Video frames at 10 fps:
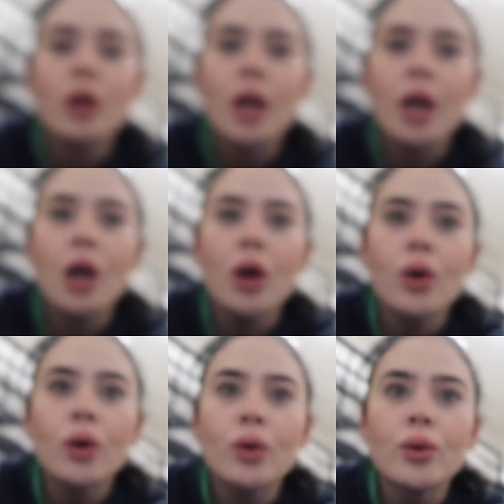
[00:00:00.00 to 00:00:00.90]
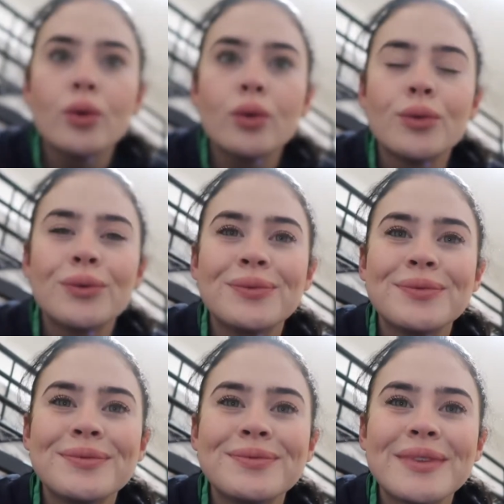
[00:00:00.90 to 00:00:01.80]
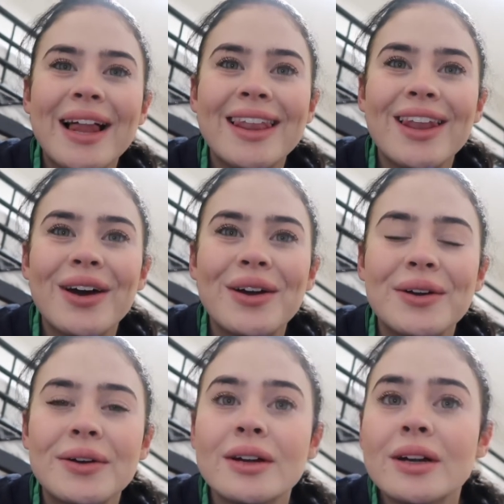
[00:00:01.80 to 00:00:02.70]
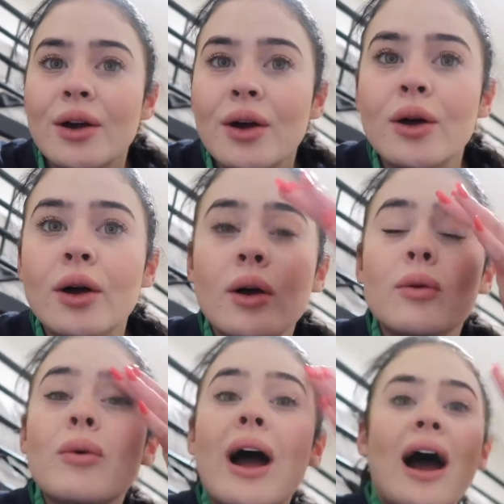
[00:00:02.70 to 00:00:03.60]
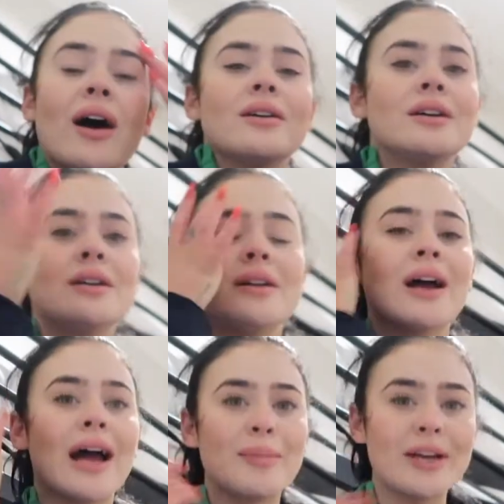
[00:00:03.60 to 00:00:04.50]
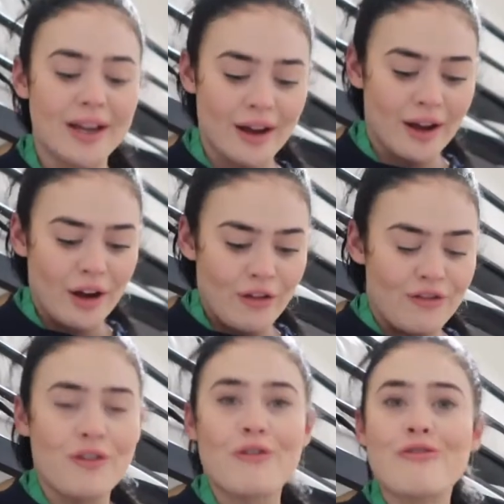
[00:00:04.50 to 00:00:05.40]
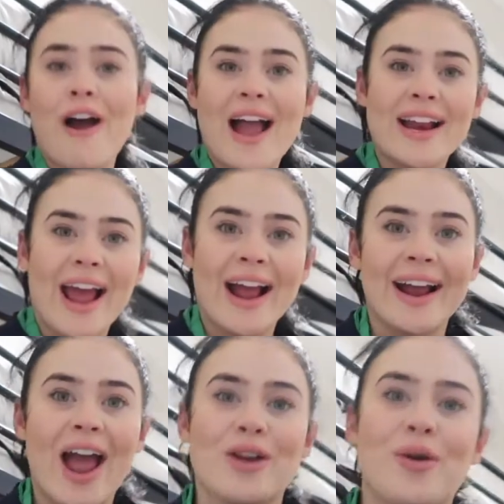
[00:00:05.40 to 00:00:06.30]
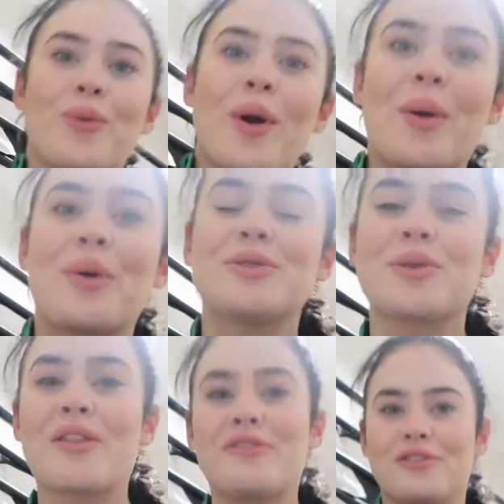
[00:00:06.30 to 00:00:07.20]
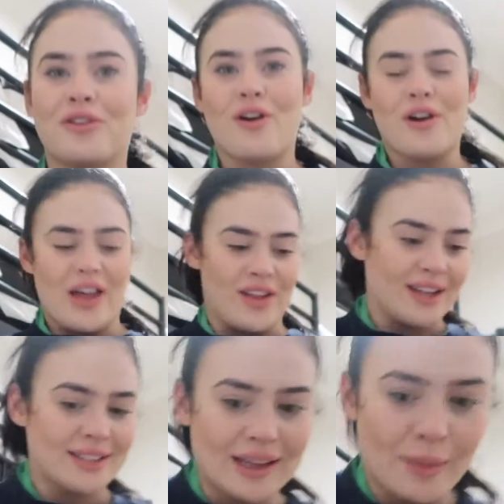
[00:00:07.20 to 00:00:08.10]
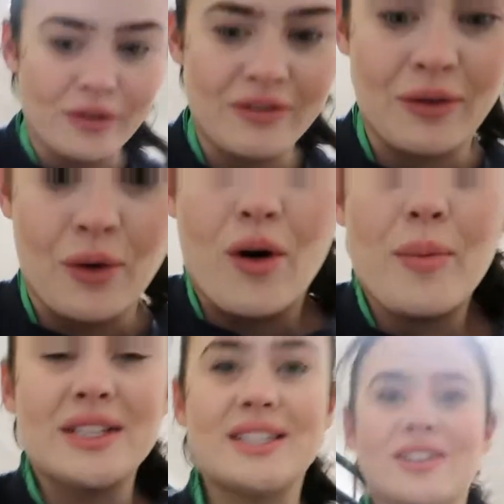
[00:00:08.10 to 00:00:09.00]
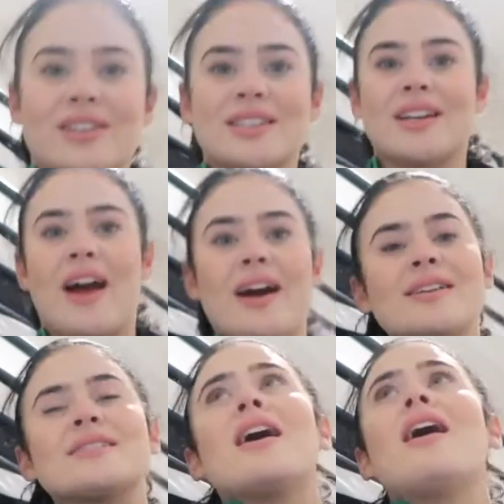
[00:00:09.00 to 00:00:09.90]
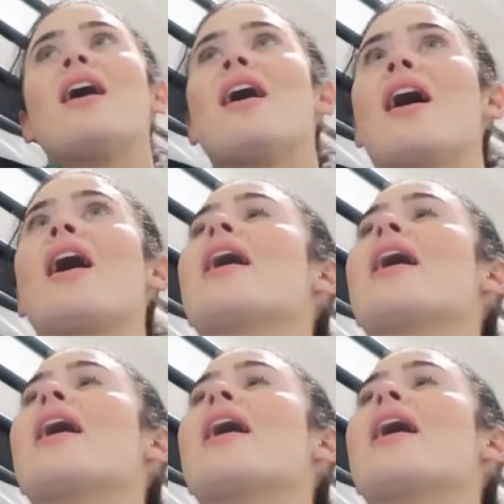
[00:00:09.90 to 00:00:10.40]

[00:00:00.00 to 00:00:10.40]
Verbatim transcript: Hello. Hello. Wow. Happy Friday and welcome to another vlog. I think I said that before, but seriously guys, I